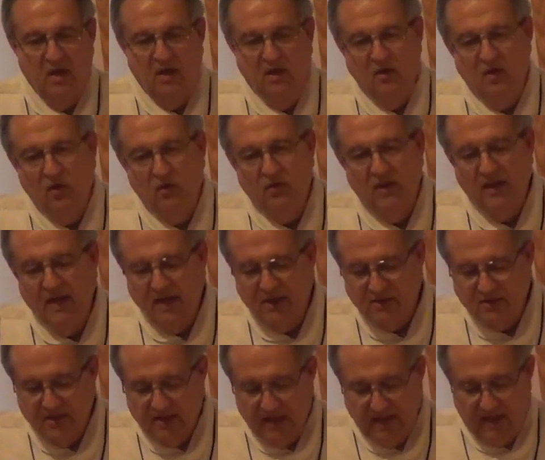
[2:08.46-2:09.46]
You know, the
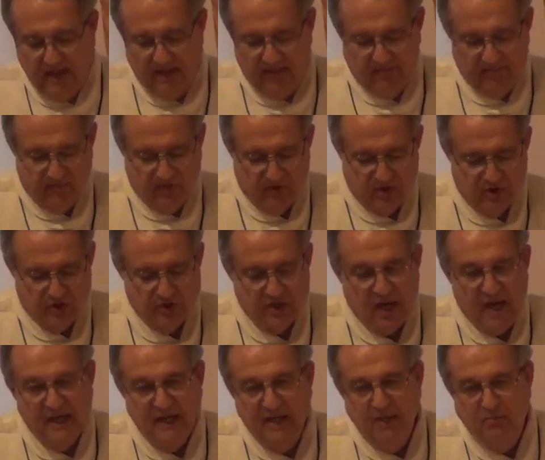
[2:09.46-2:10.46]
next day, this
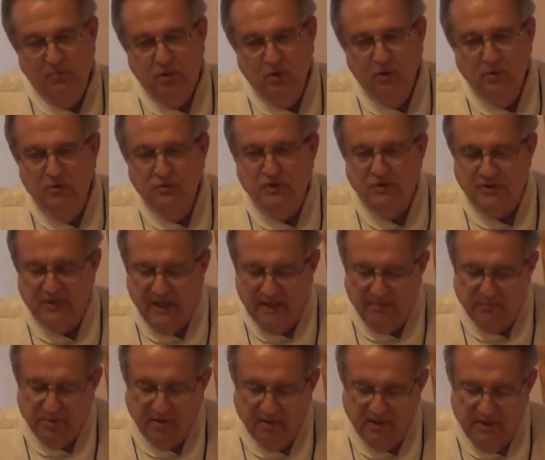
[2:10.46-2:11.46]
shiny blue
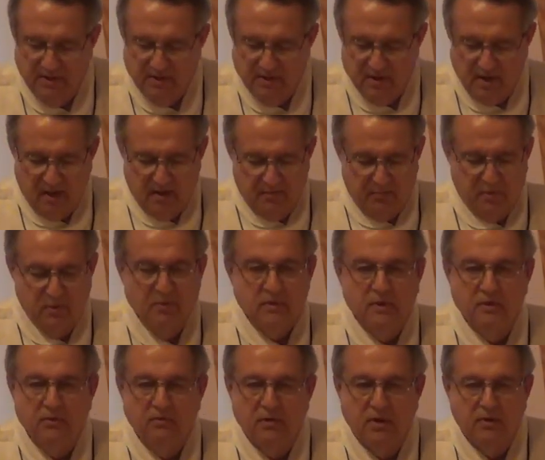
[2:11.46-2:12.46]
state police car pulled
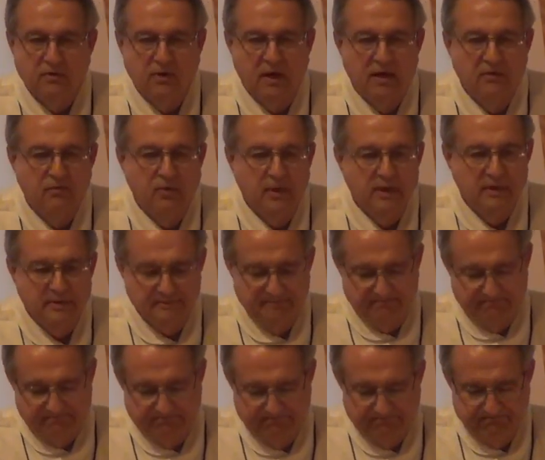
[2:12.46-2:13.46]
into our driveway.
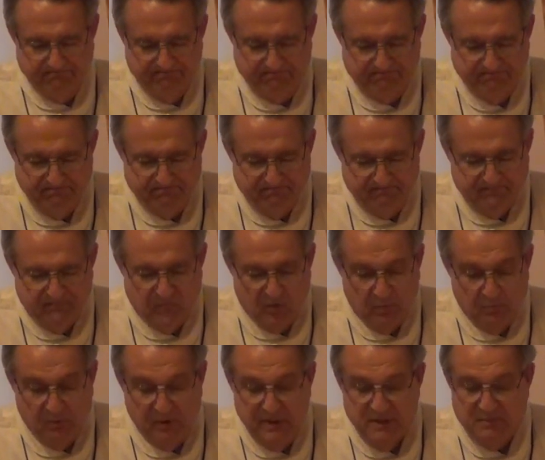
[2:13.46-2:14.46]

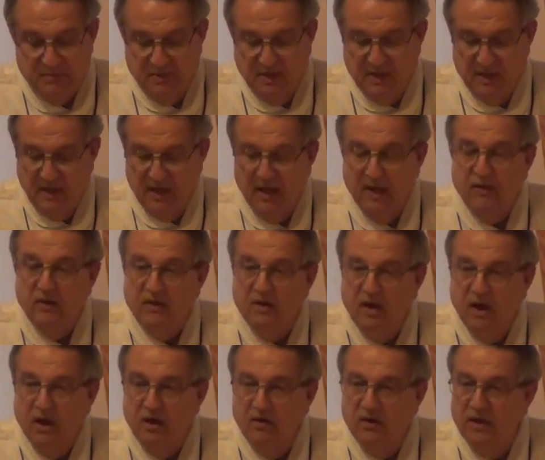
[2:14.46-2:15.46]
The policeman got out of the
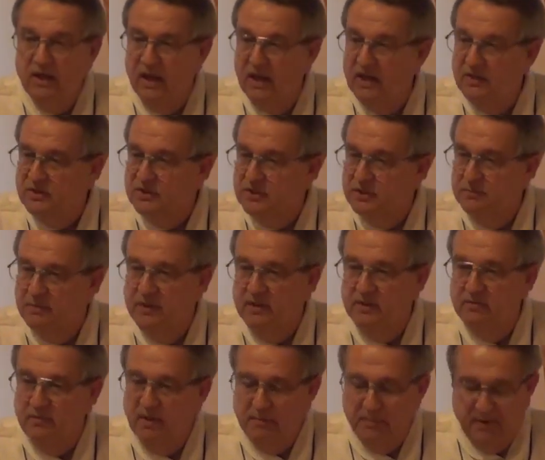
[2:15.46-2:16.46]
car and he asked to speak
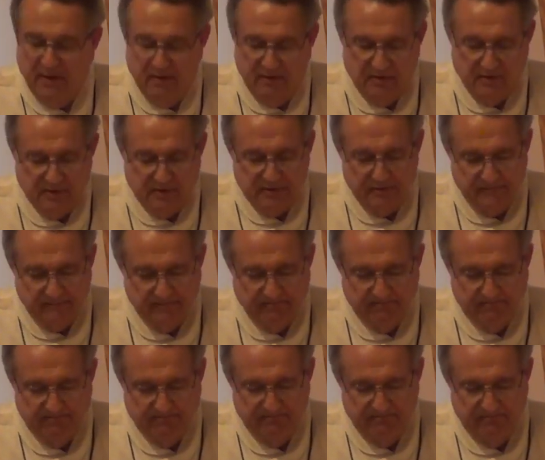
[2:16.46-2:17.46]
to my parents.
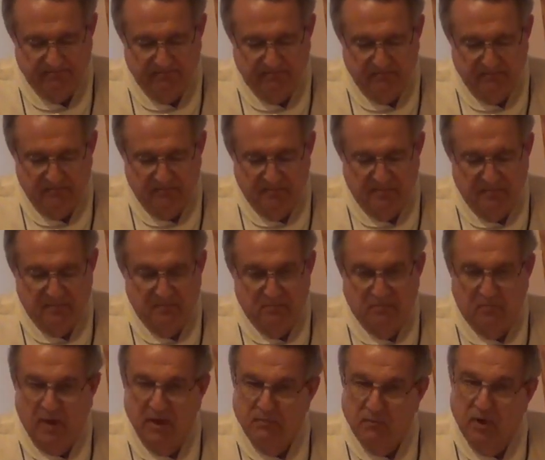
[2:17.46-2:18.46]

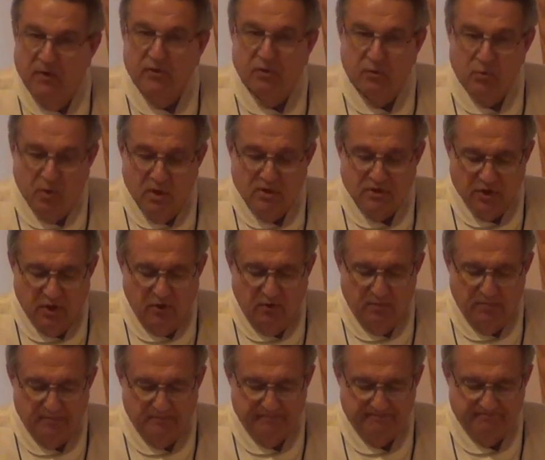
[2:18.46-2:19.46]
My mother was
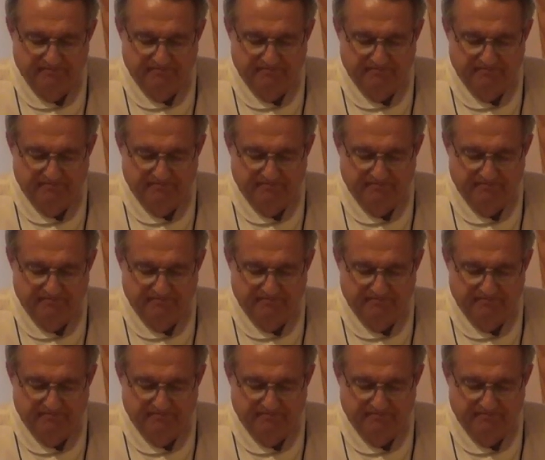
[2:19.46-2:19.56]
home.